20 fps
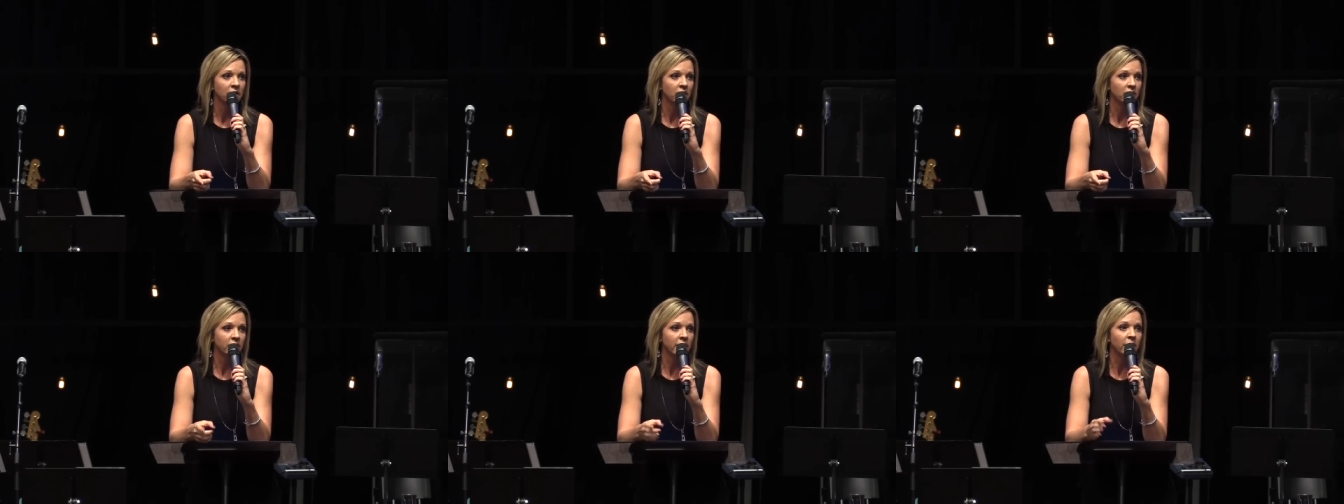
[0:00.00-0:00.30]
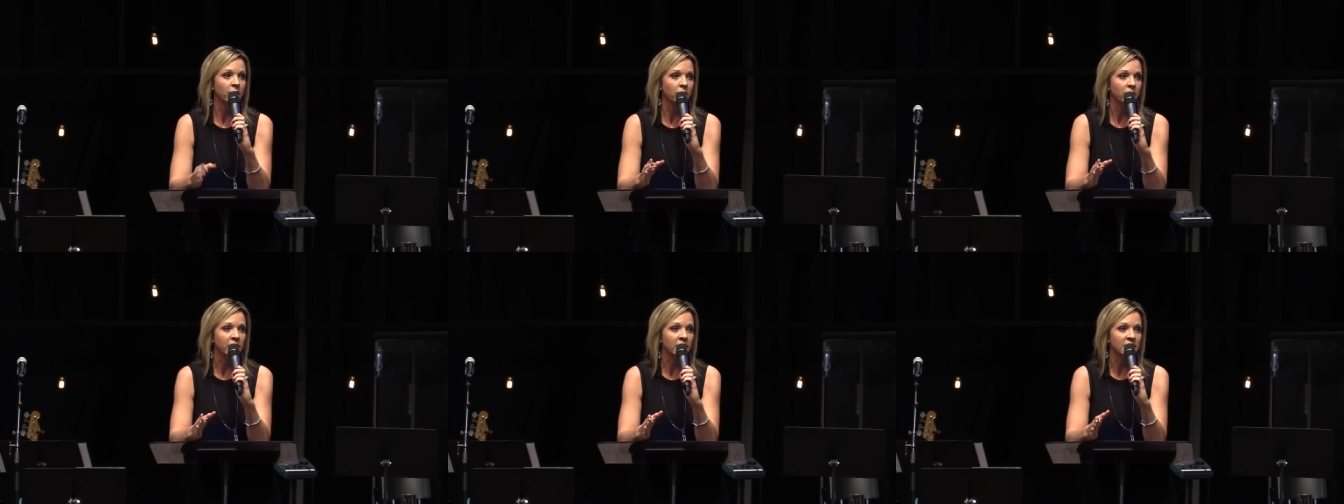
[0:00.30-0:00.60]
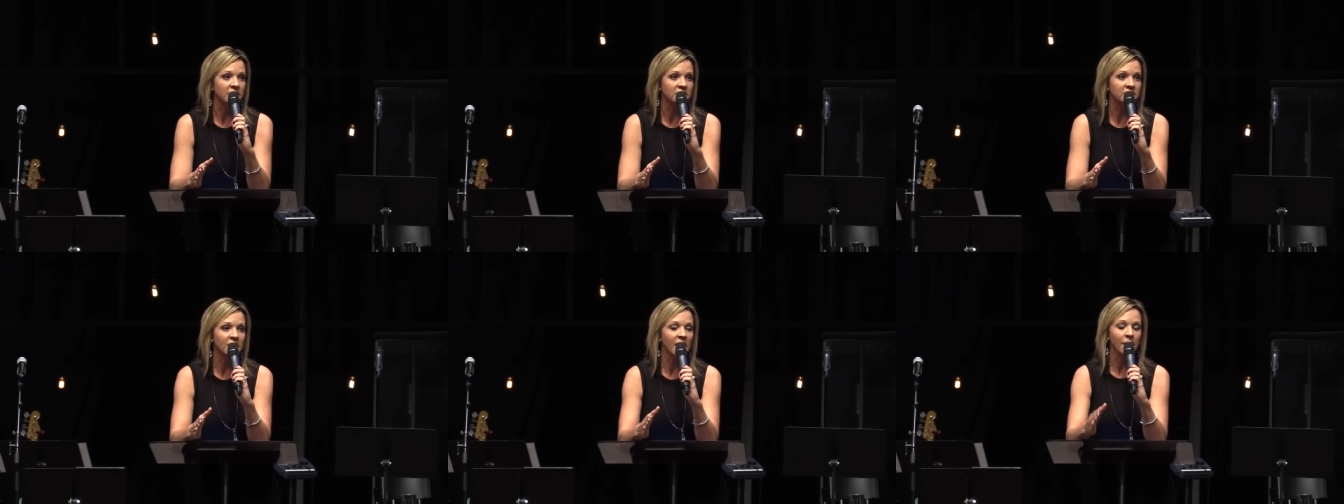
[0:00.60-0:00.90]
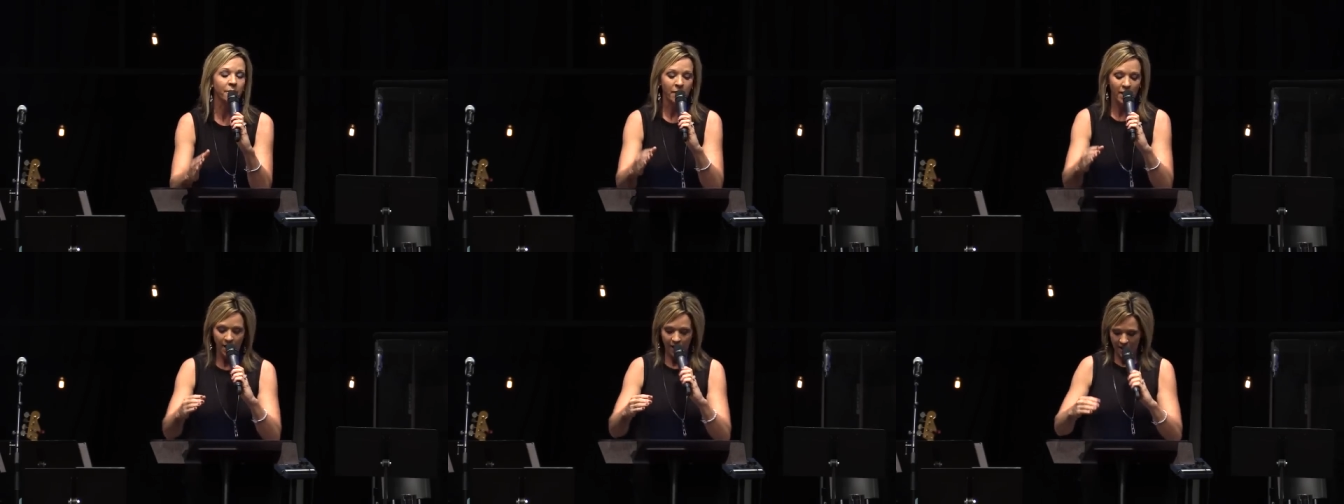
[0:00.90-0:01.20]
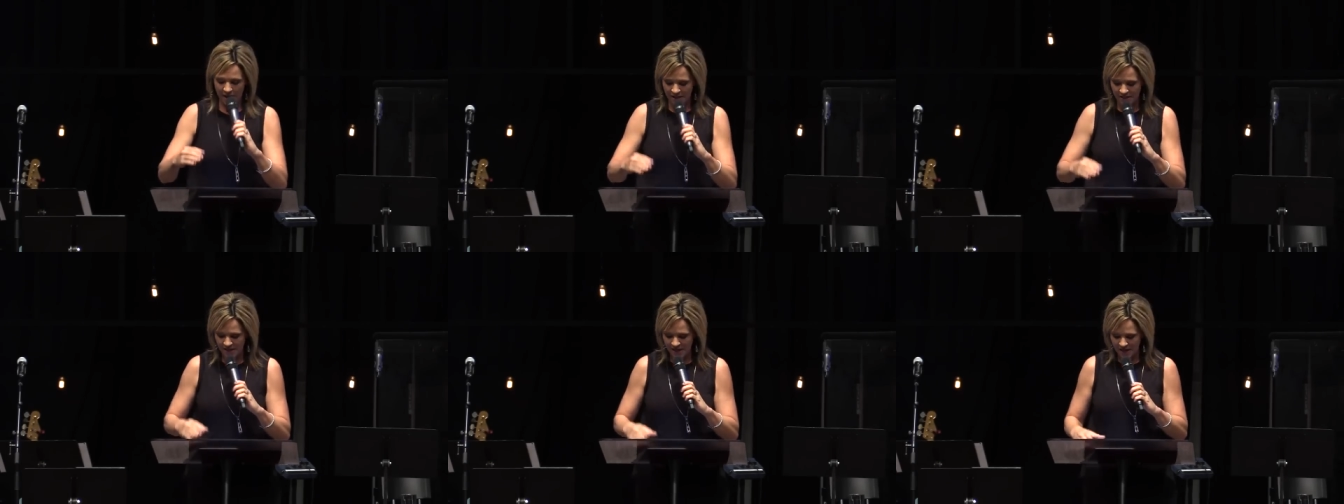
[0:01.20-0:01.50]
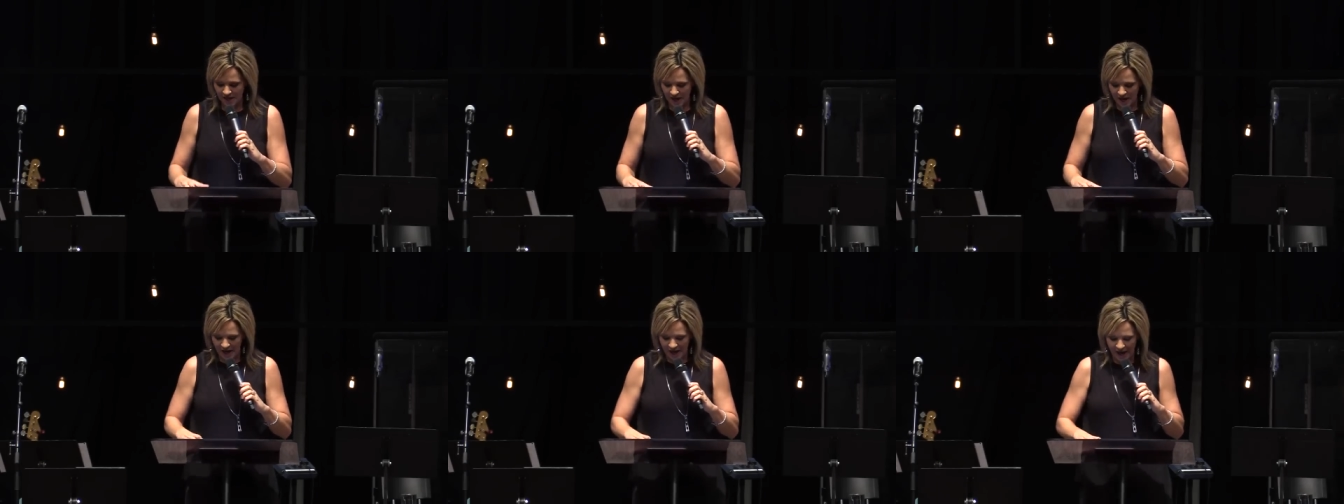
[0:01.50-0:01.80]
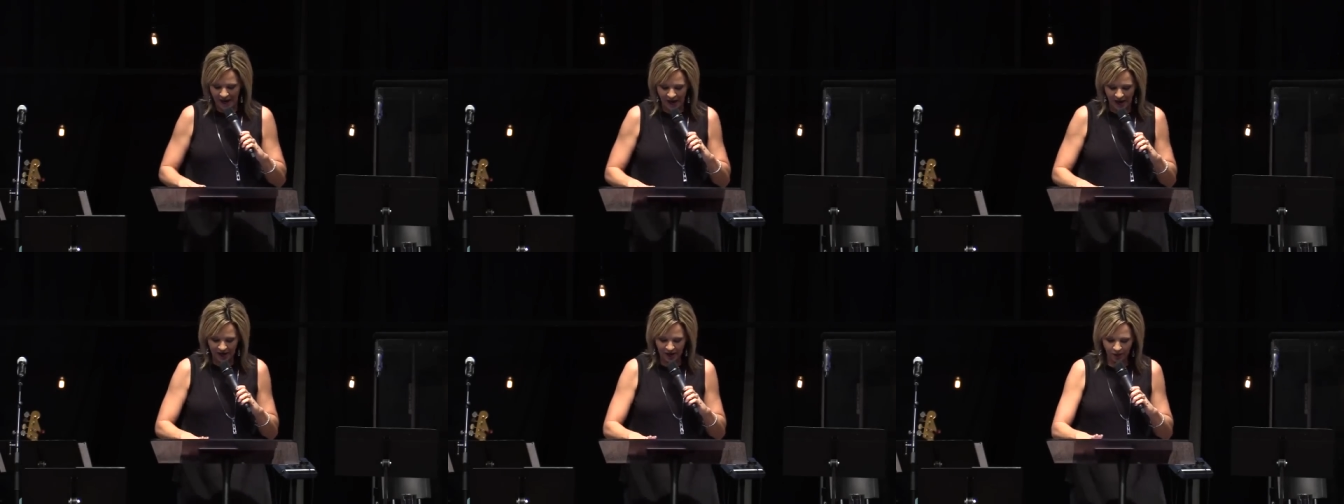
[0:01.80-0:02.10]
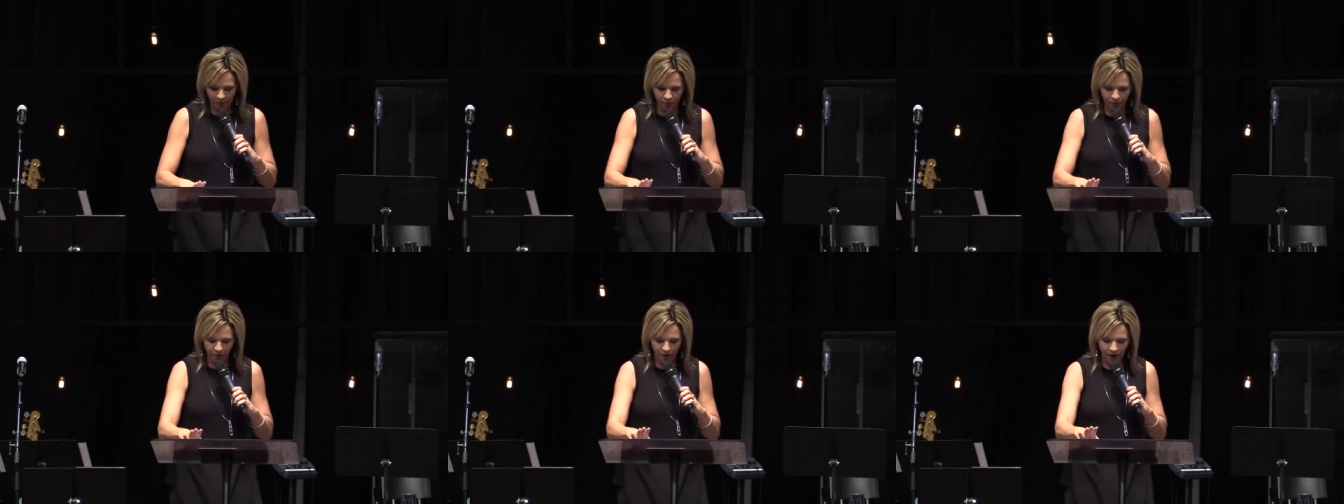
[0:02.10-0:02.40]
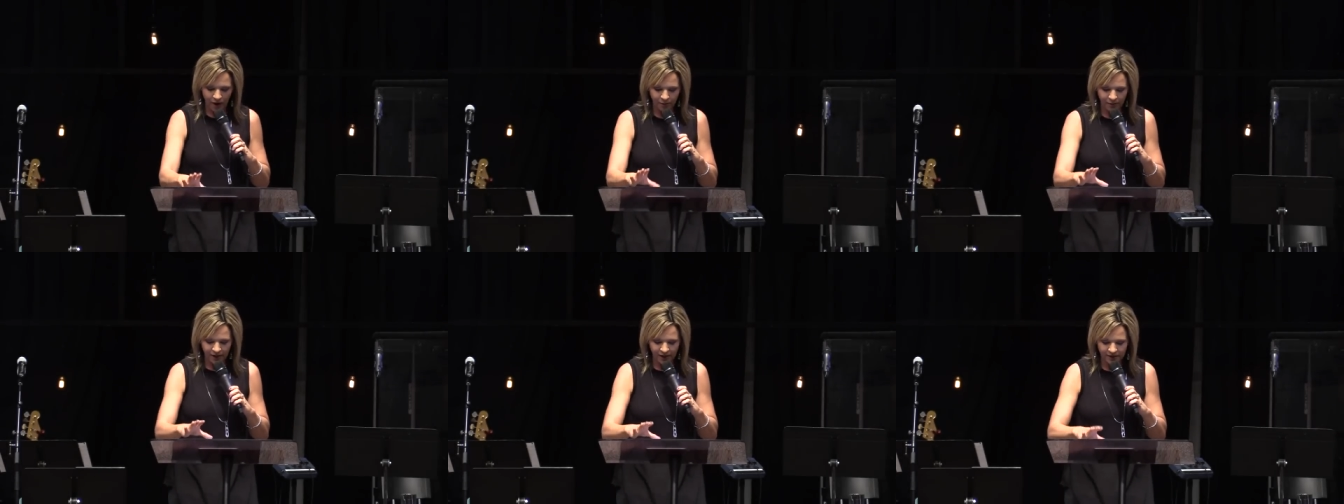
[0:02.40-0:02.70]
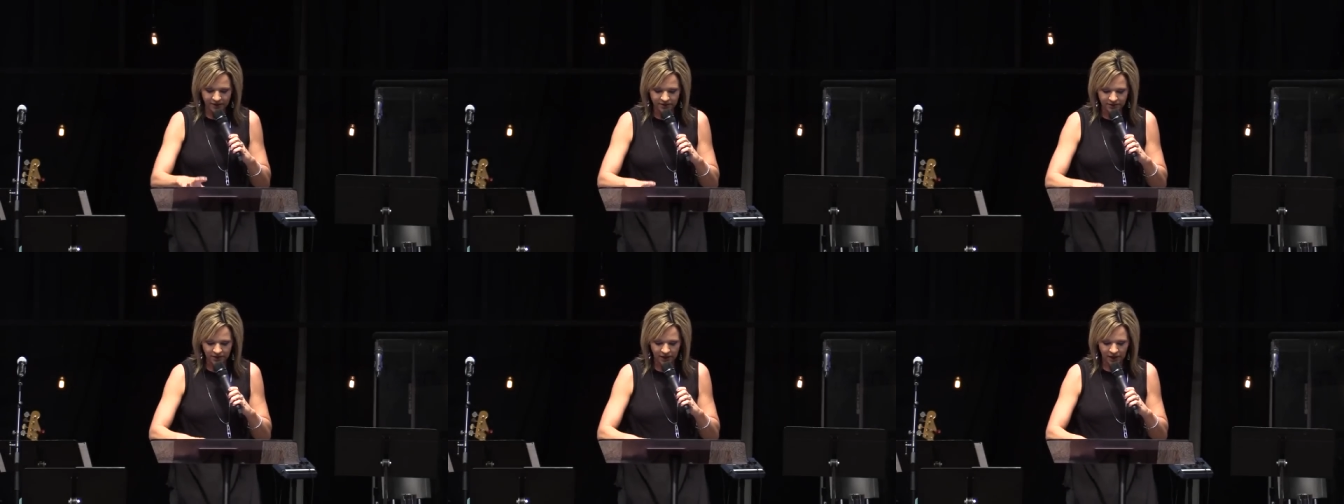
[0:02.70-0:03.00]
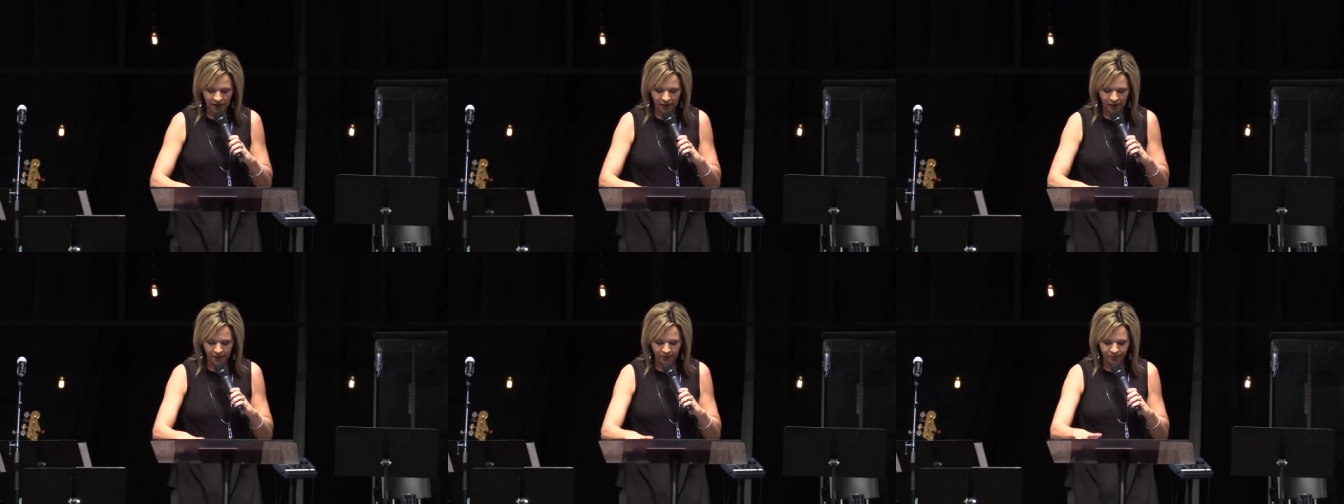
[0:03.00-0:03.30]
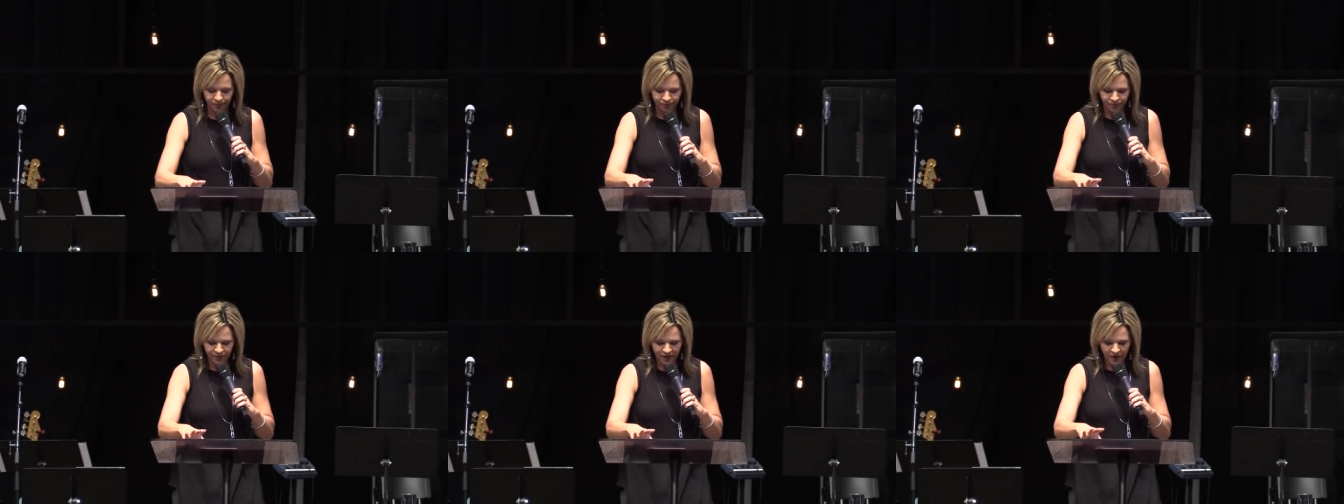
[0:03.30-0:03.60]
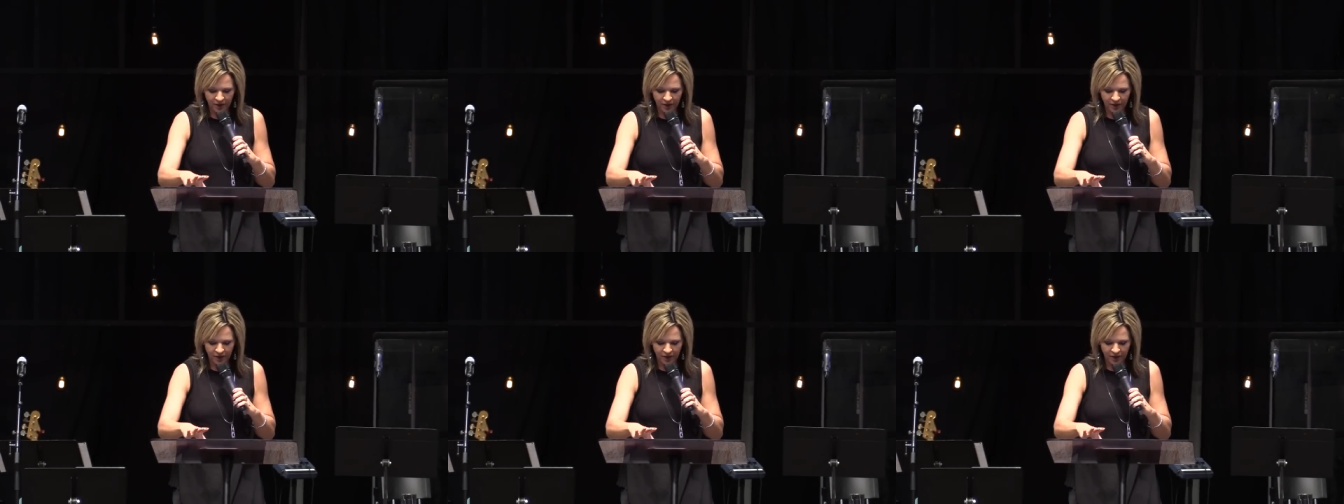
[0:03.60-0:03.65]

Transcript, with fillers: Okay, and we're going to stop. And then I had a promise um,